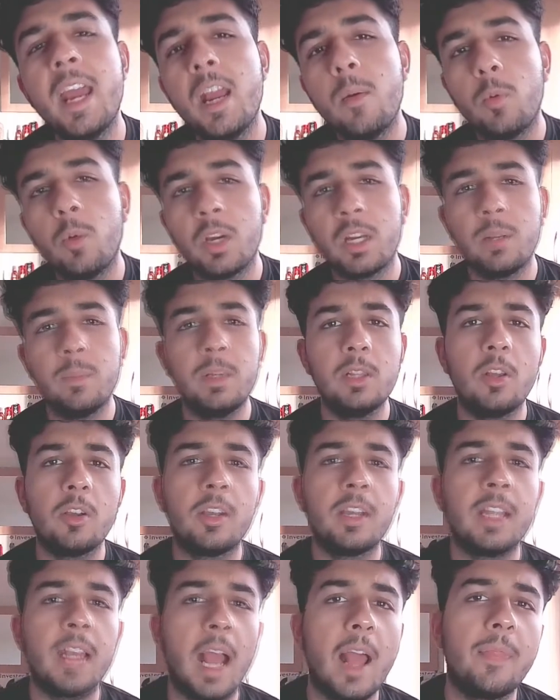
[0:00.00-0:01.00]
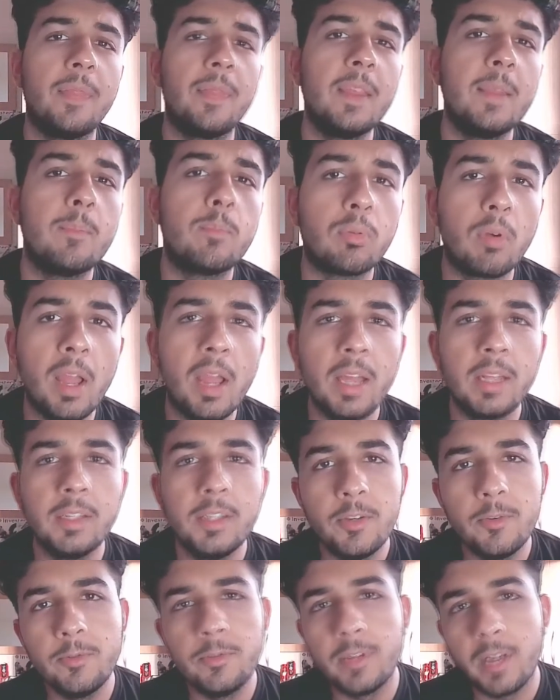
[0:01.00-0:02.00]
we're going to be looking at the brand
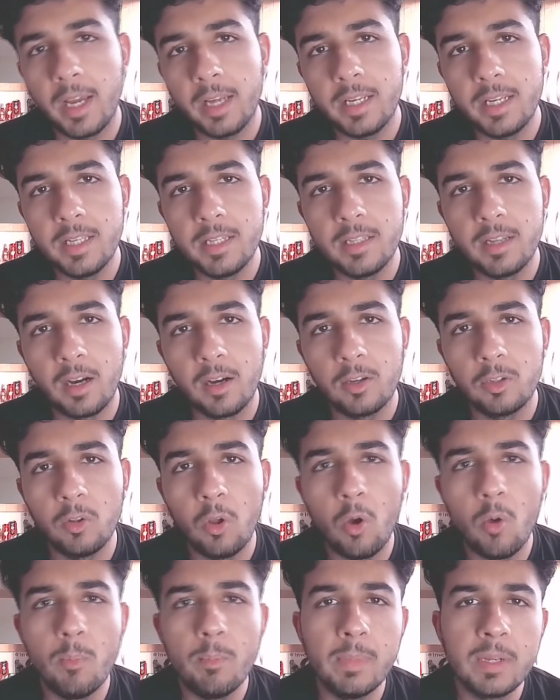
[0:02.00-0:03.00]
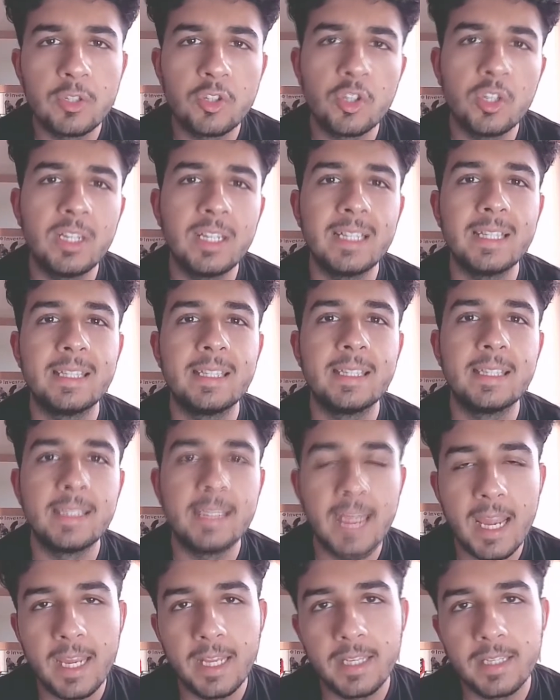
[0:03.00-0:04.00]
new Nike Dunk Low Michigan
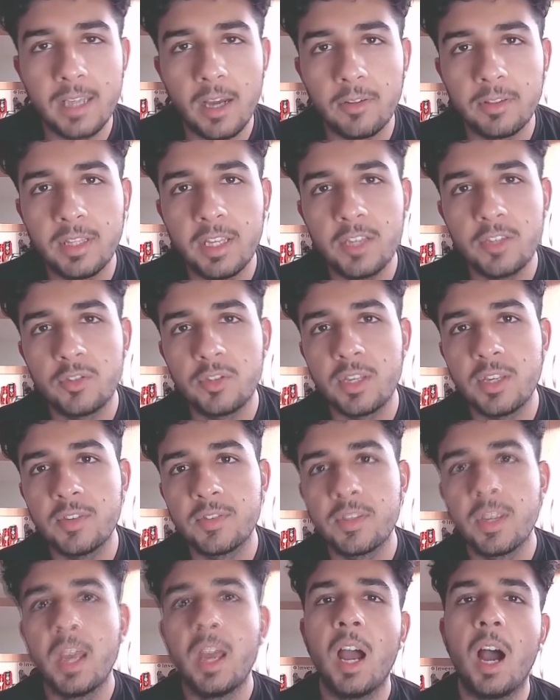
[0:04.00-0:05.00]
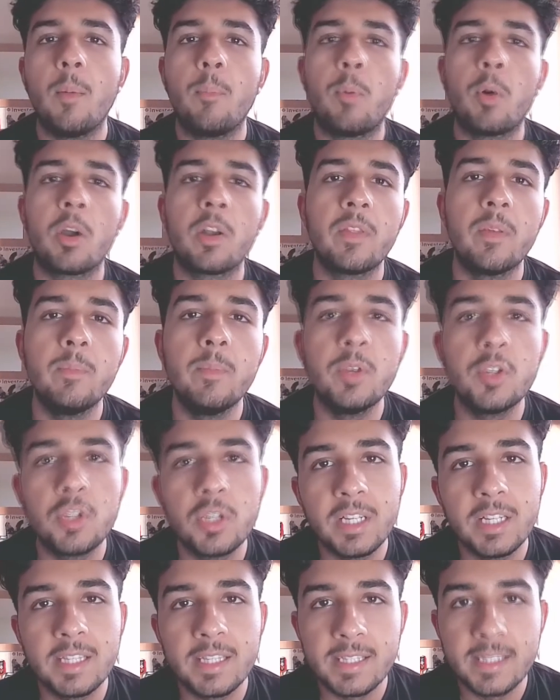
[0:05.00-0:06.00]
State. Now this is a part of the
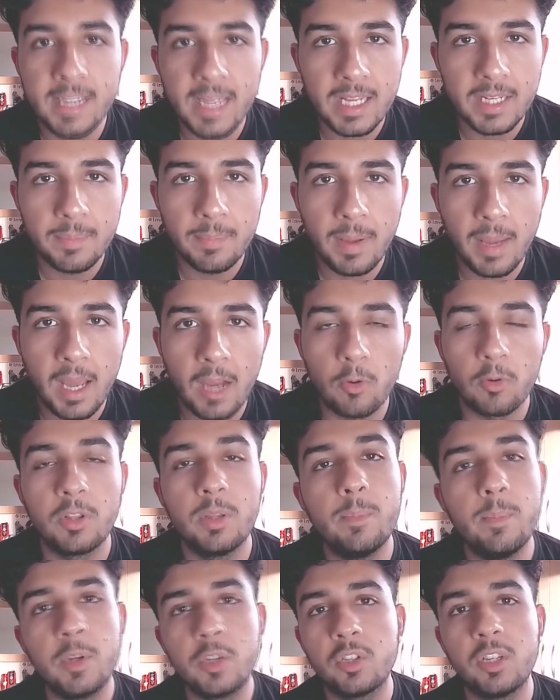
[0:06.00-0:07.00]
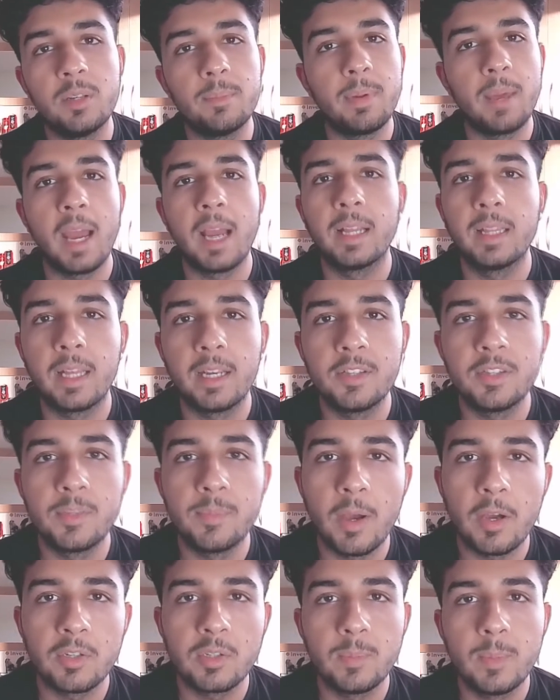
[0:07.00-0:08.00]
Michigan State pack, or the Michigan pack, that is
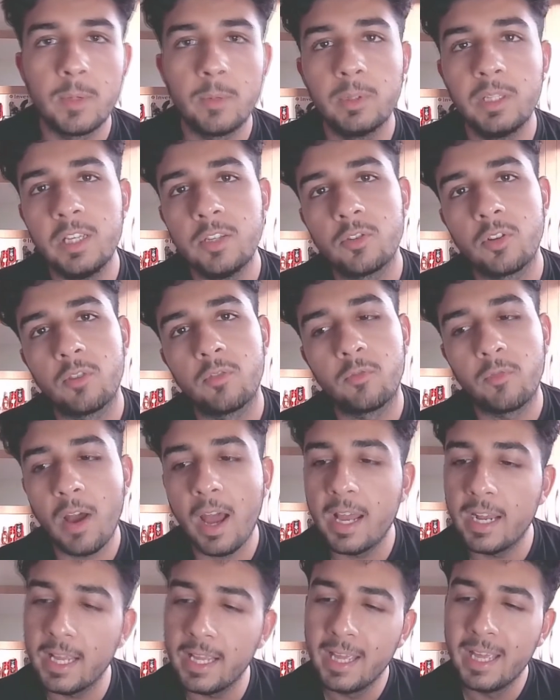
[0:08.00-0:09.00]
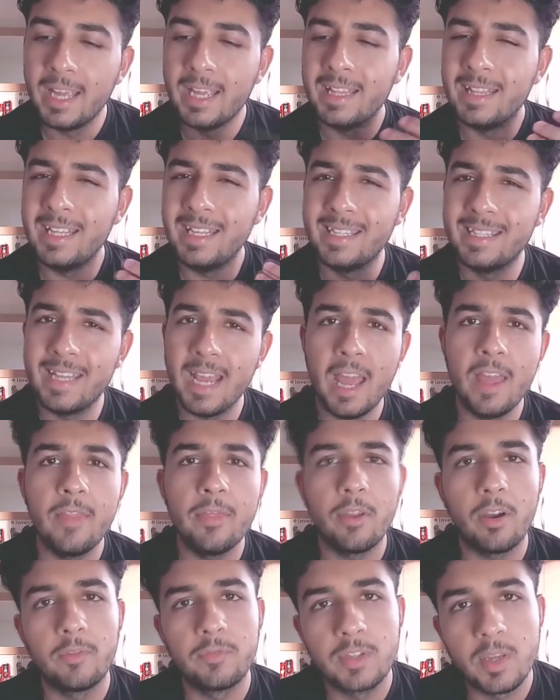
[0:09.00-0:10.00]
about to be released on Friday the
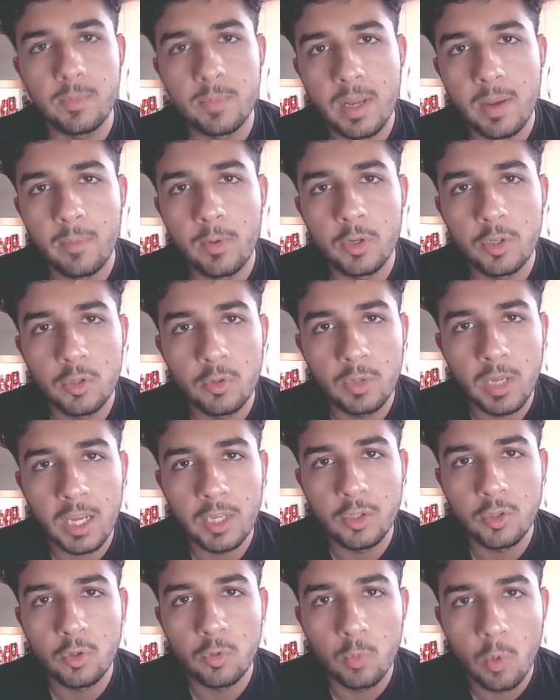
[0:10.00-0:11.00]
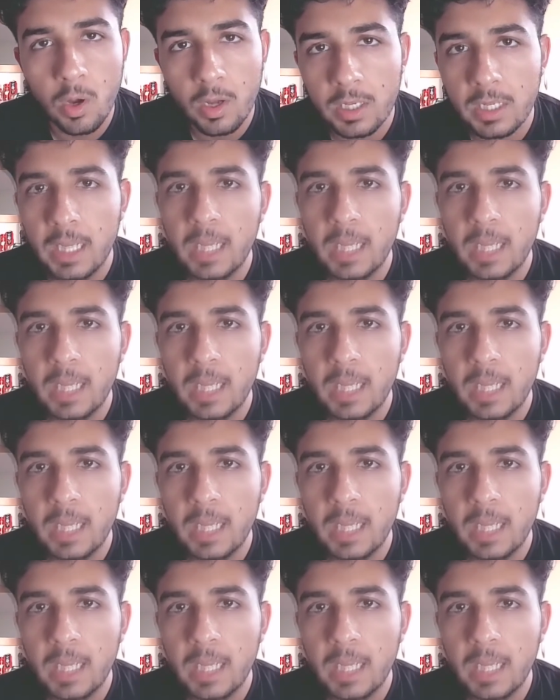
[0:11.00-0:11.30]
10th of September 2K21,